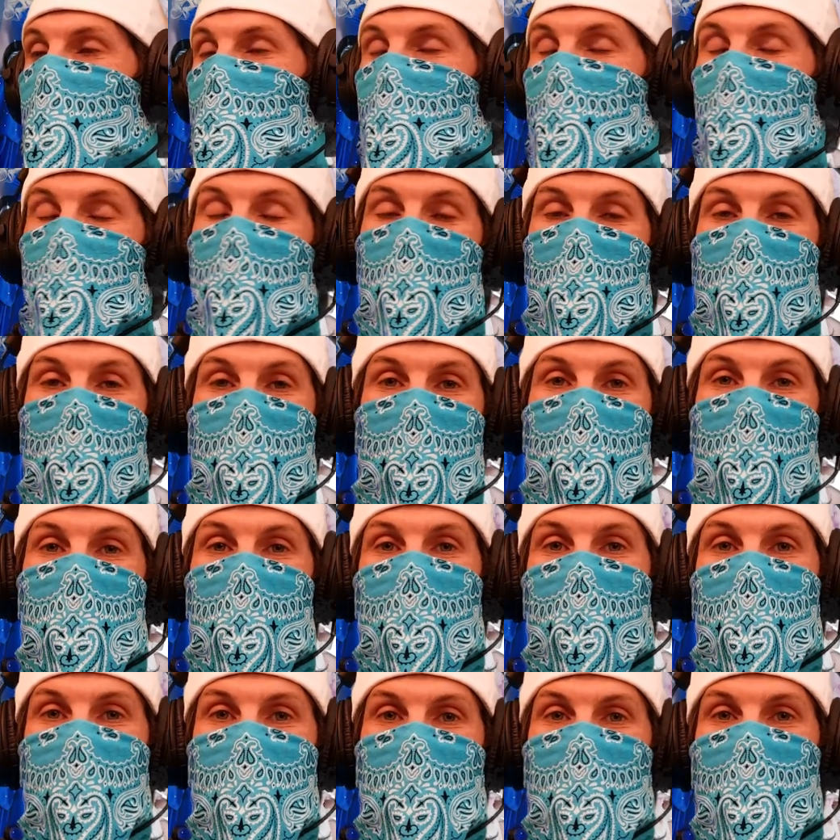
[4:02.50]
bands can
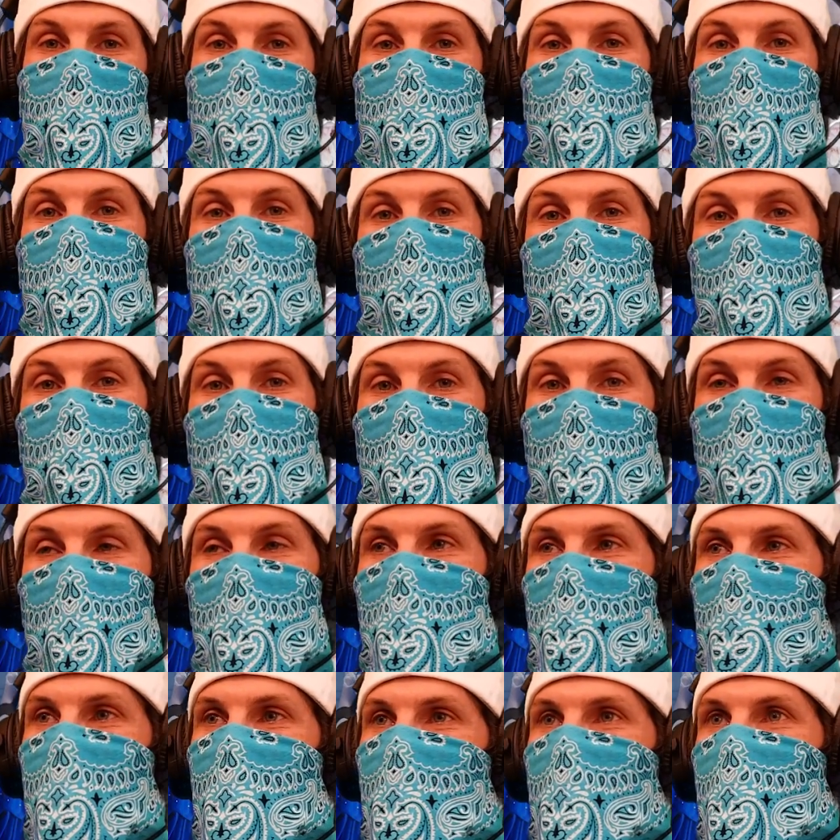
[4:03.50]
do something like that, that,
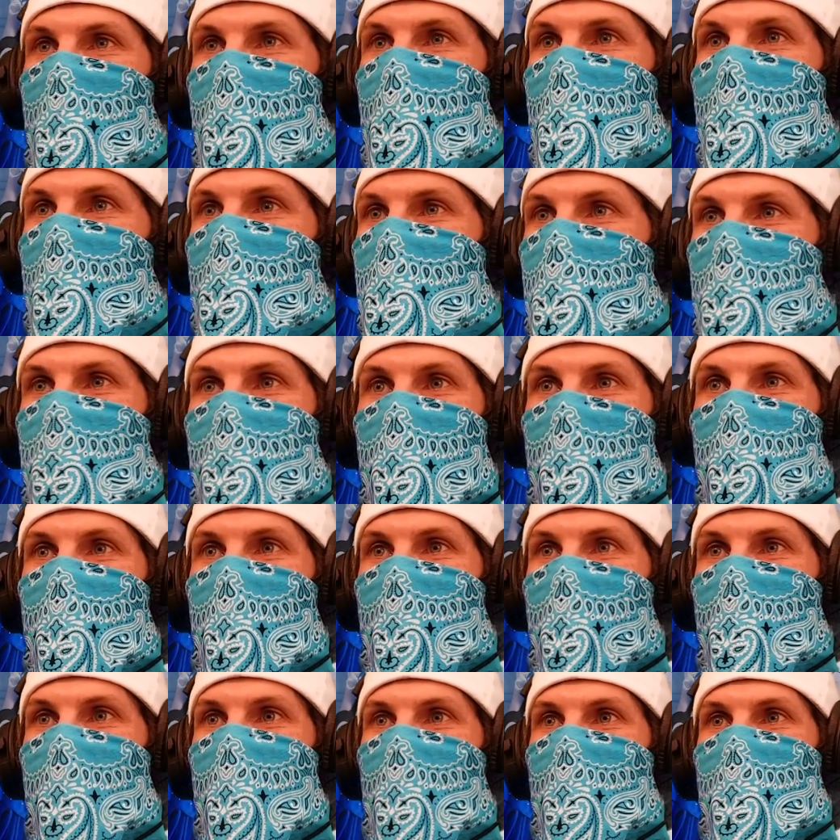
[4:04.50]
you know, they do something
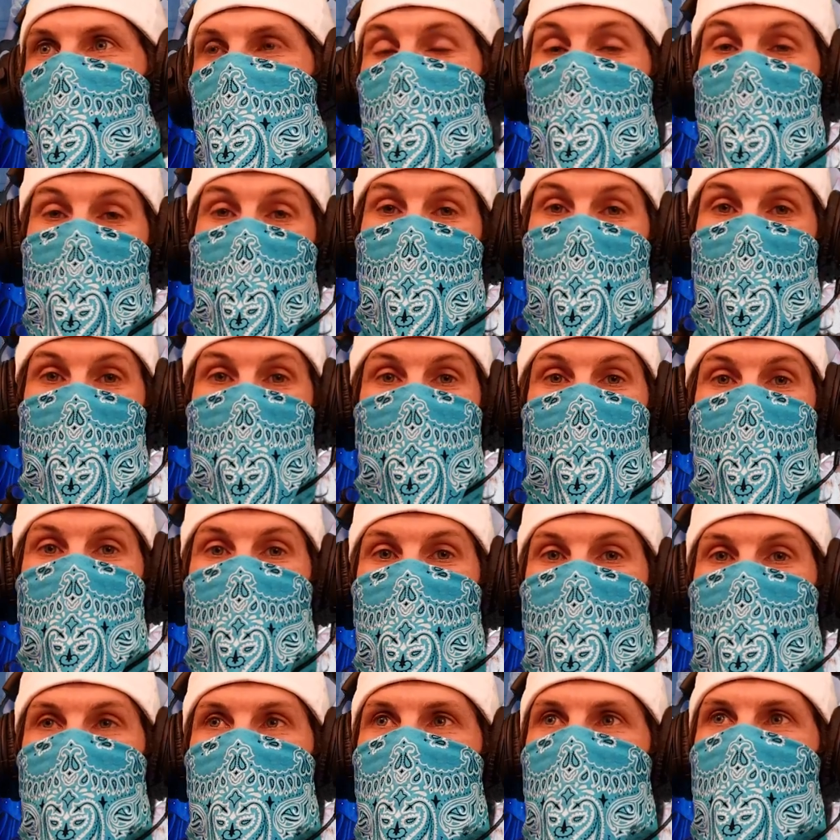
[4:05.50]
that I'm just not
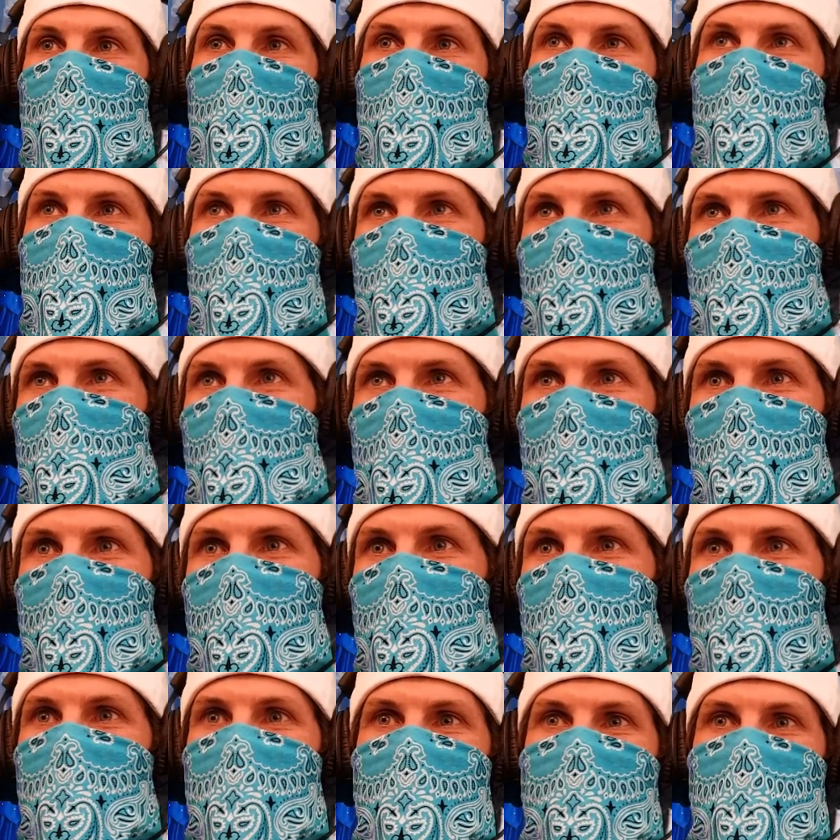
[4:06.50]
expecting, that might be a
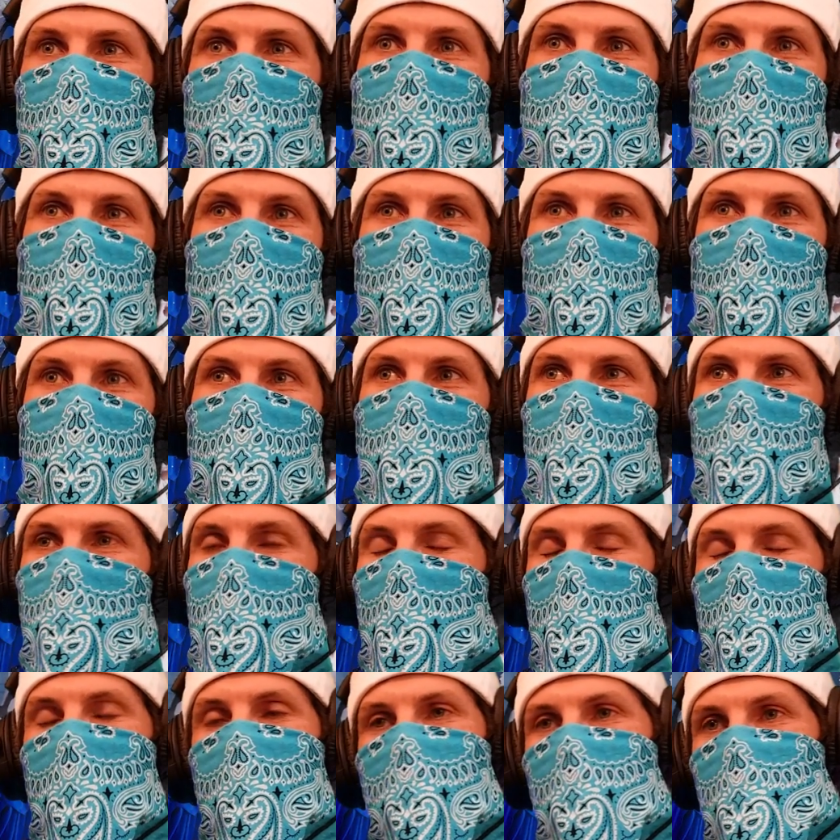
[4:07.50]
little subtle, but
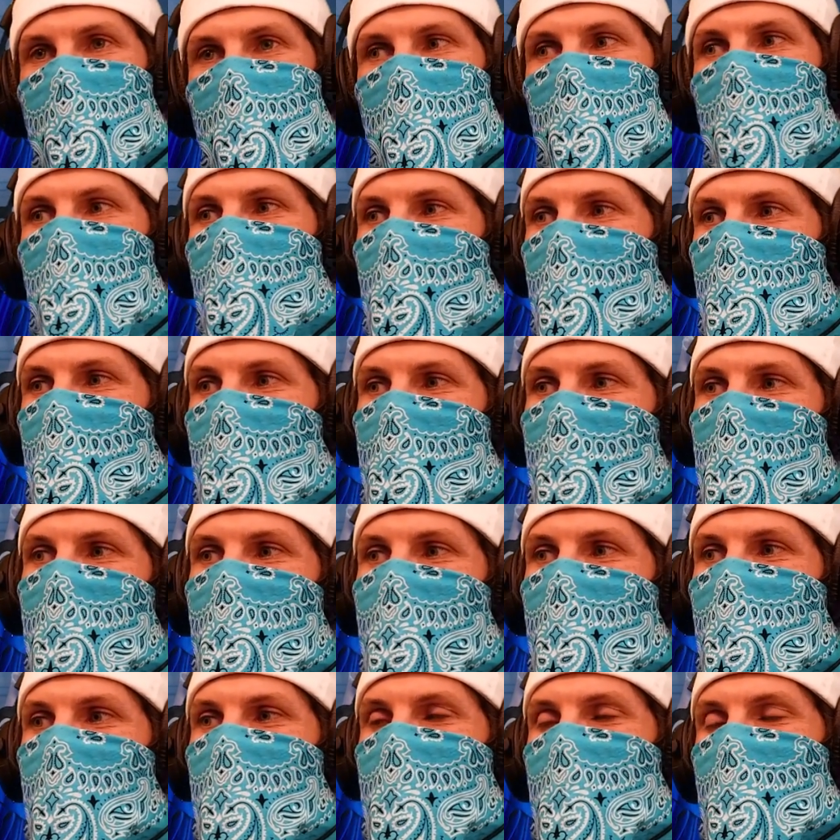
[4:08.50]
it's, I